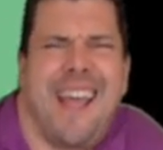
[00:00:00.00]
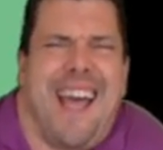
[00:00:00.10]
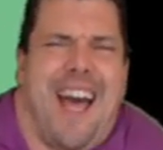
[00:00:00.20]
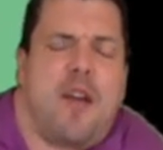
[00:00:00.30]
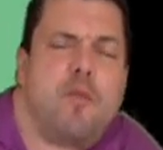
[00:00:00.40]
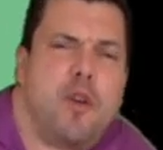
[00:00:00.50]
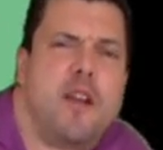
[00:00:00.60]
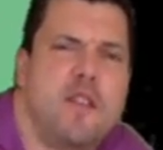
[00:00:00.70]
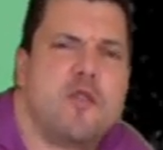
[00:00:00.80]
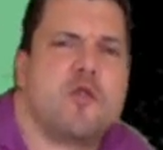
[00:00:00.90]
I
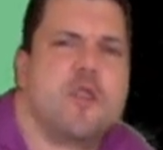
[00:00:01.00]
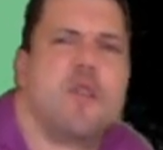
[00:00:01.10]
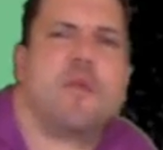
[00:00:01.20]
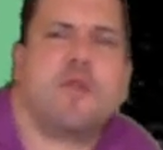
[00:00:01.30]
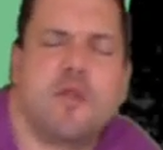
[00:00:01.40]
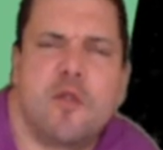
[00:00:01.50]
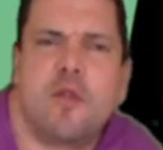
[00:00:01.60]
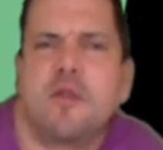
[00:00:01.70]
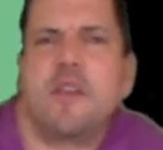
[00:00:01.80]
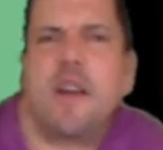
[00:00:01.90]
bring this treatment to your
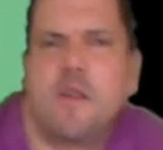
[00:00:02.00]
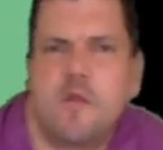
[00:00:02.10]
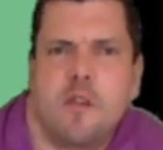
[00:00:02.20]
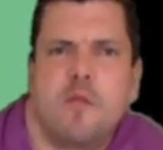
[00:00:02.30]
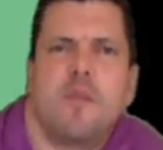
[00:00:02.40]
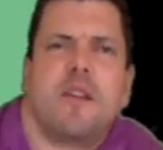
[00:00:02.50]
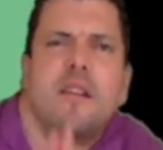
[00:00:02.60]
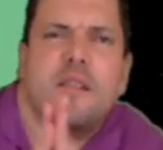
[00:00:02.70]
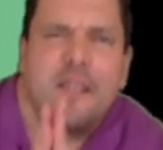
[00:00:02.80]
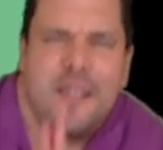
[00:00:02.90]
attention
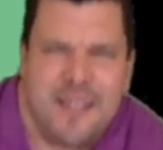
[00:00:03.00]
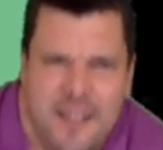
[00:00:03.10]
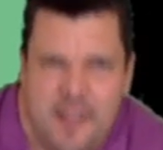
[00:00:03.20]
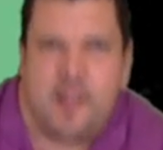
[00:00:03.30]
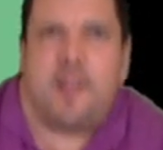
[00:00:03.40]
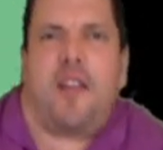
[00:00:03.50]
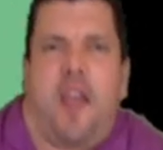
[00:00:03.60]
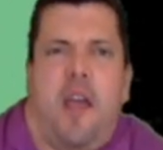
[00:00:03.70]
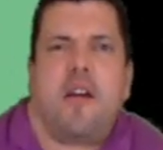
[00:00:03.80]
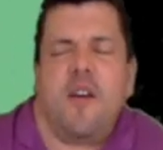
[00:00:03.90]
because clinically,